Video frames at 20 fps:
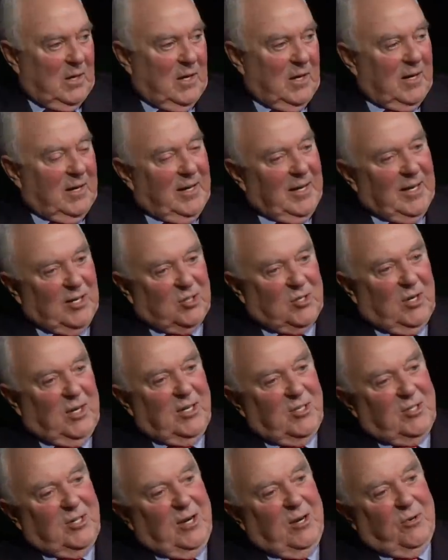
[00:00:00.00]
And he asked
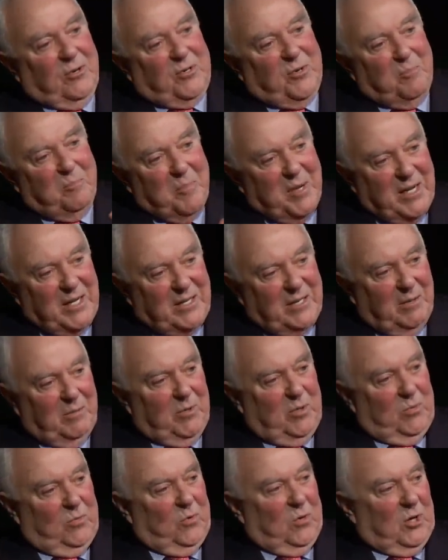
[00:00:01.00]
Eisenhower to meet him
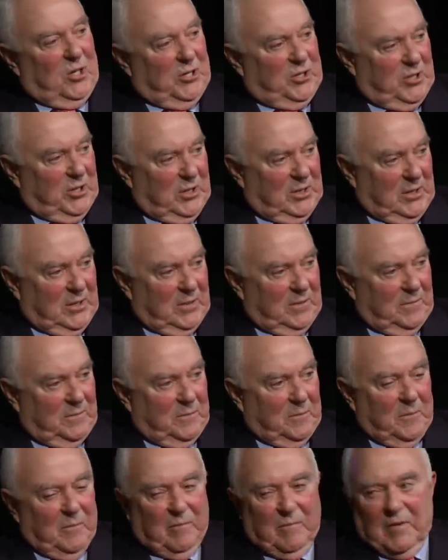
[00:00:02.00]
in Washington
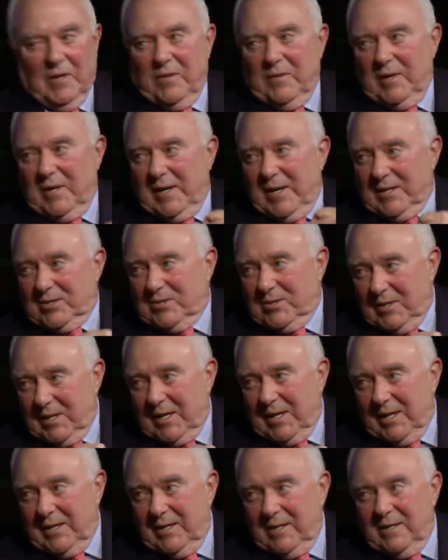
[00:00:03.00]
the next
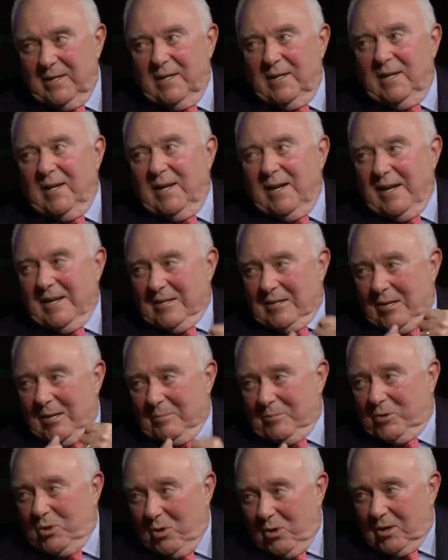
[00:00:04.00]
day and
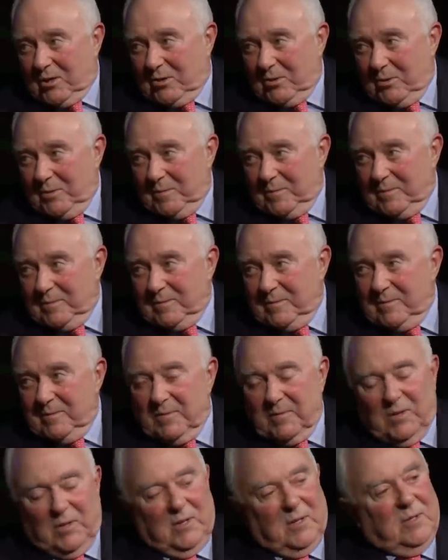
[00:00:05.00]
come talk to him
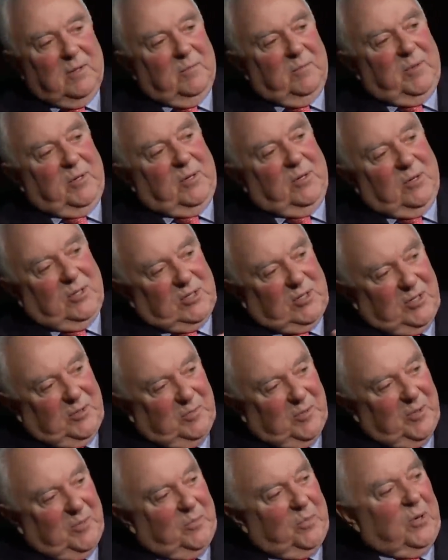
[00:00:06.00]
because he'd
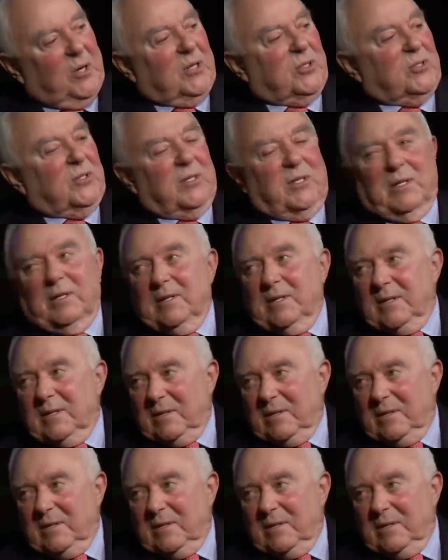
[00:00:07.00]
been president.